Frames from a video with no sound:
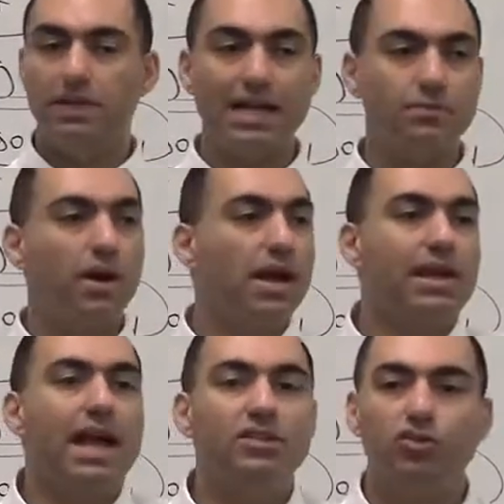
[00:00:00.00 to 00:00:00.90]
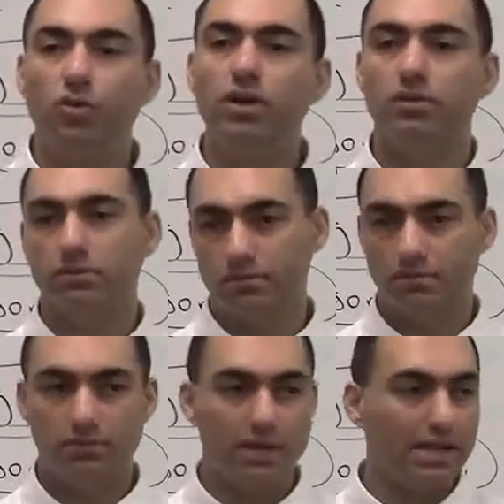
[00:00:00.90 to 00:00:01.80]
That's why I can't join you.
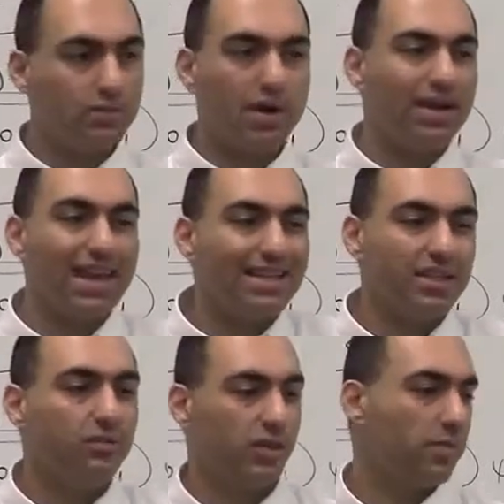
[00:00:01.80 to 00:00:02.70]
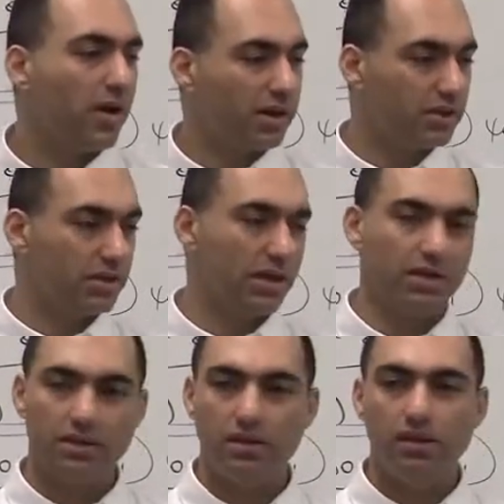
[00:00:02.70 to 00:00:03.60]
That's why I can't come to the party
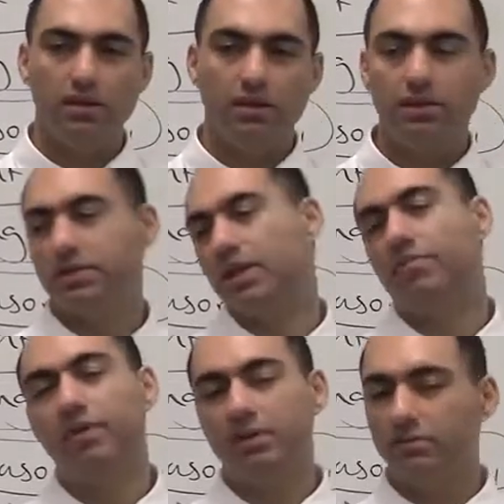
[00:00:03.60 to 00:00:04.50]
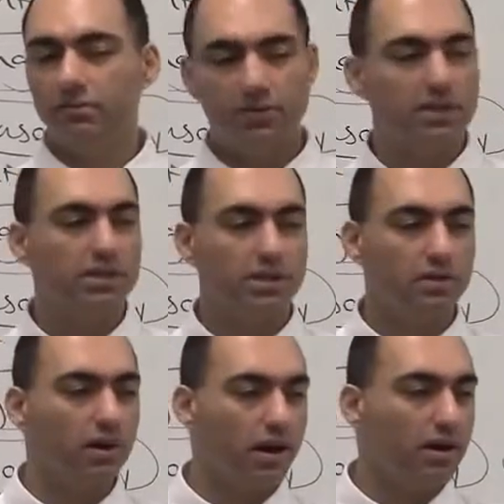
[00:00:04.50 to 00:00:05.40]
tonight. Listen, I've been working
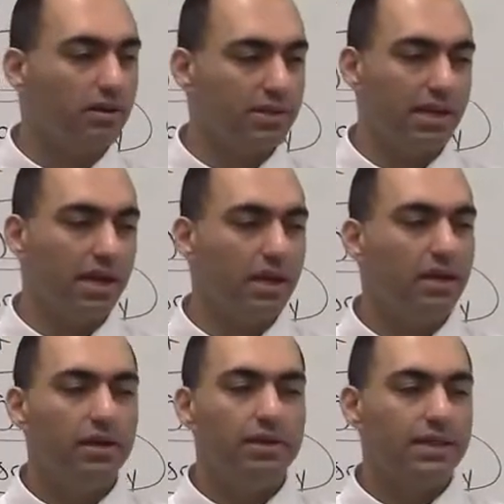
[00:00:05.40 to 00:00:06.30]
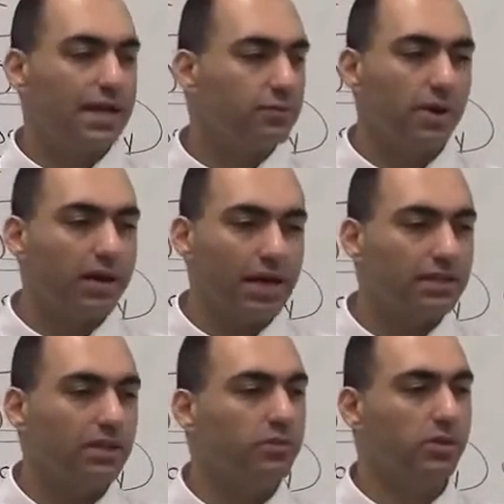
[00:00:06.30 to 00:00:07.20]
so hard today. That's why I
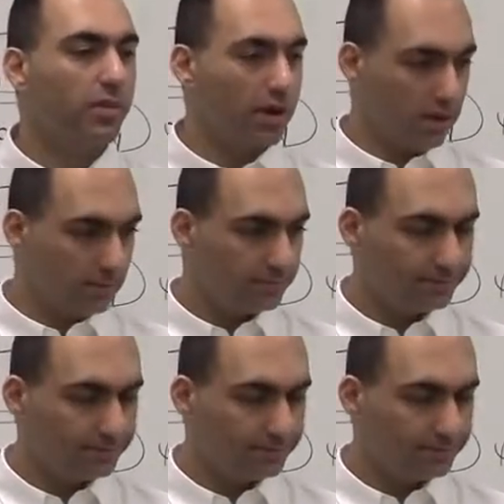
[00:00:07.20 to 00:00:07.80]
can't come to the party.